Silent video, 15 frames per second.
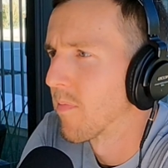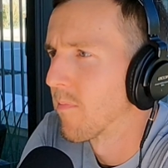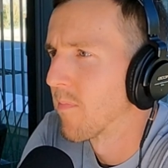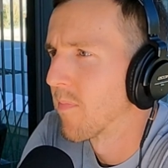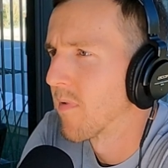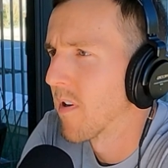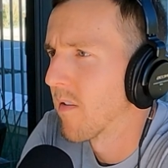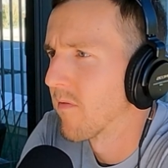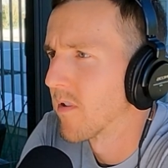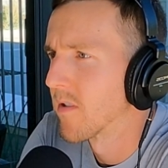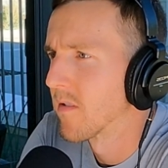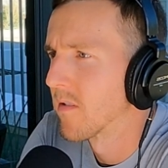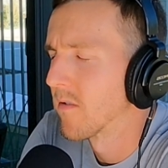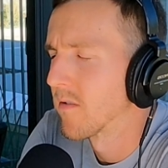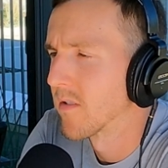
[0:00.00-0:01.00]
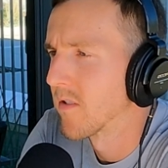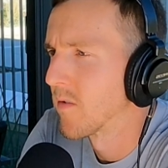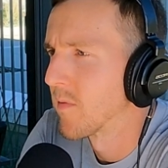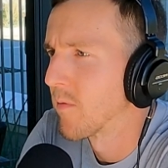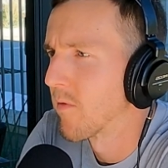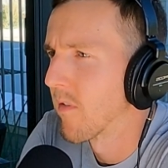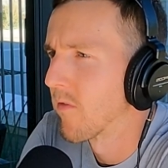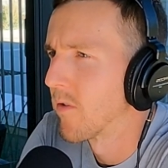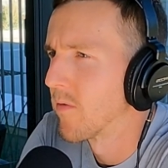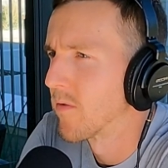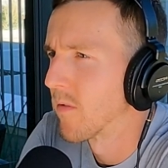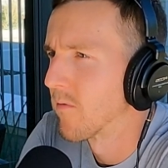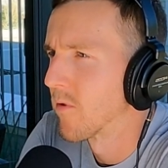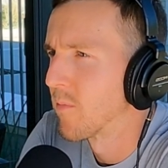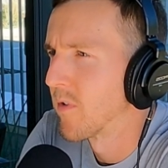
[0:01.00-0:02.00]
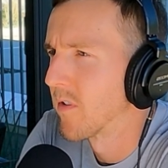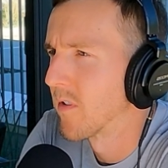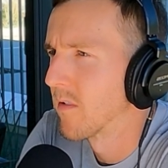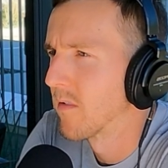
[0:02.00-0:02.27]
revenues over $1 million?